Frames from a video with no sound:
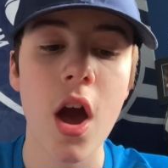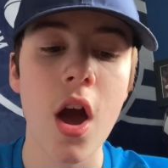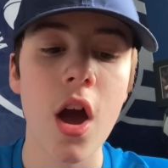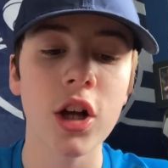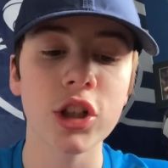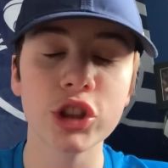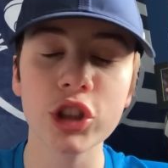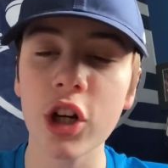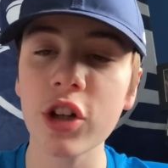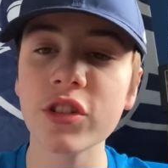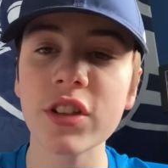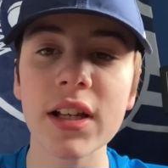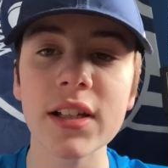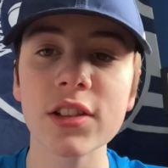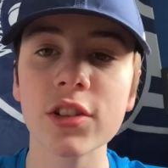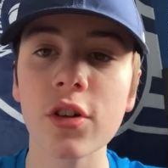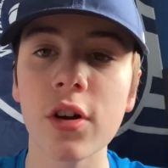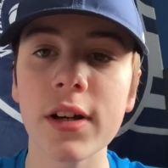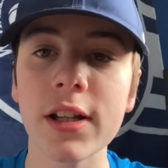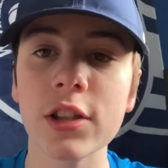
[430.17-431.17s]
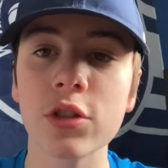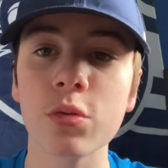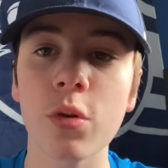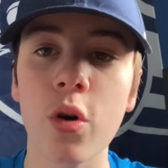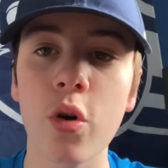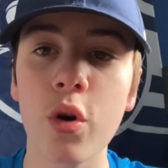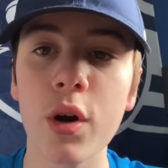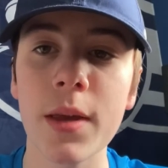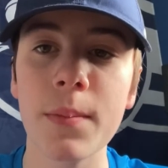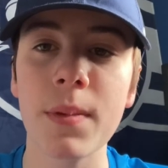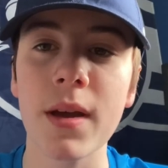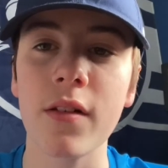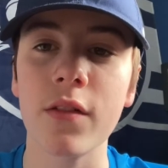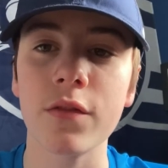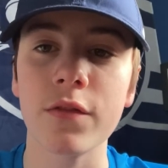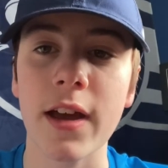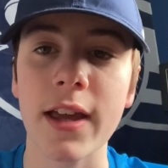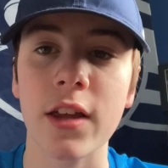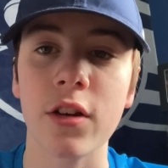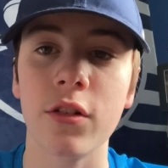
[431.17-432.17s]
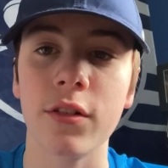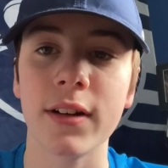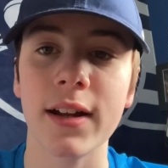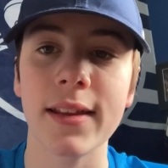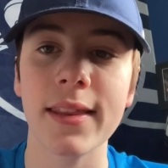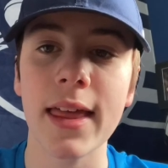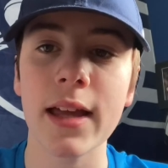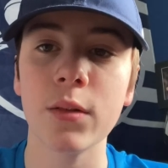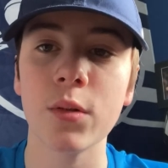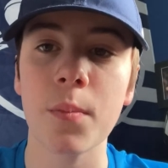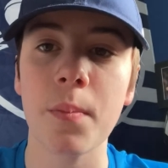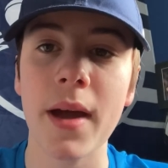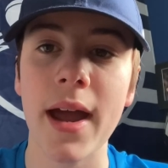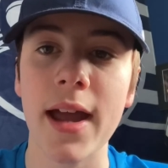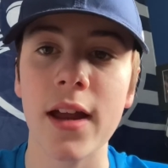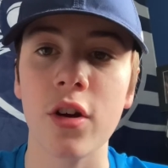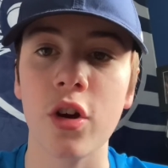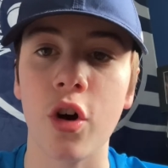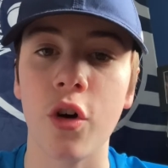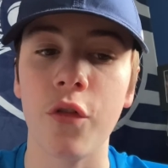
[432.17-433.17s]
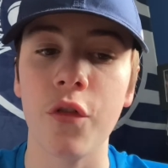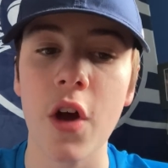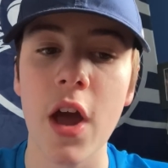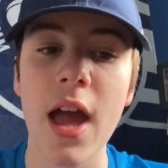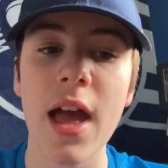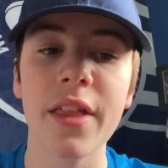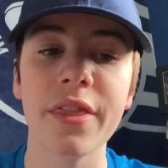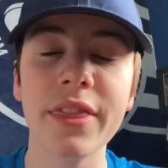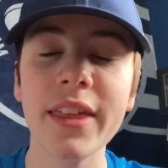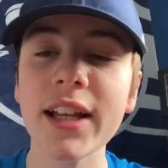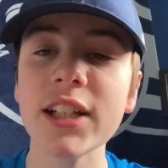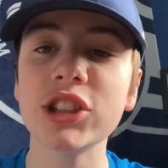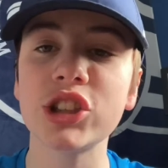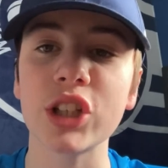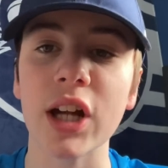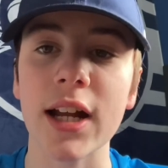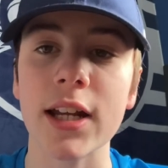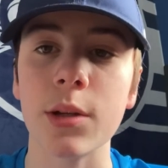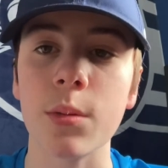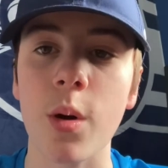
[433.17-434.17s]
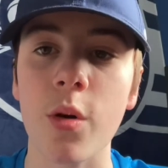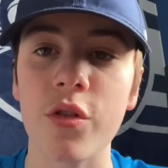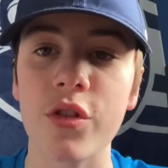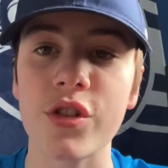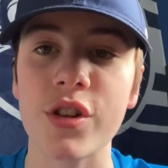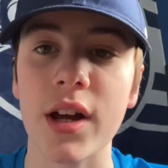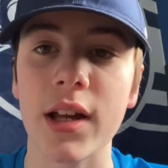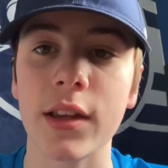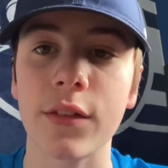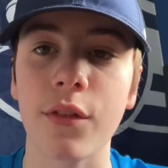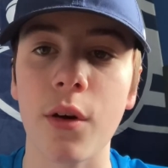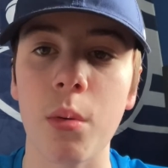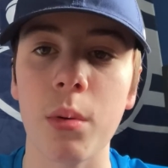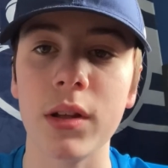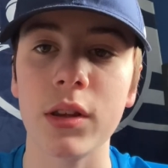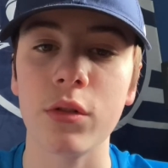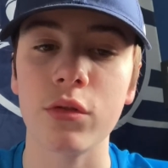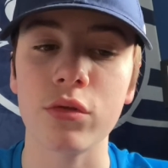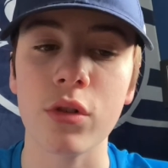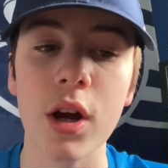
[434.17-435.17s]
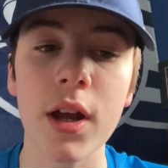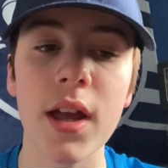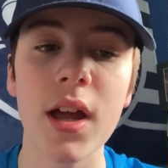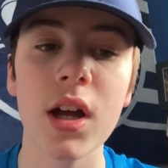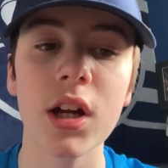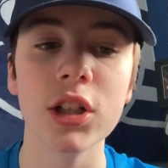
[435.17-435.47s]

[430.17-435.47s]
Jose's signings were Højbjerg and Reguilón, and they were paying off. This January transfer window, right?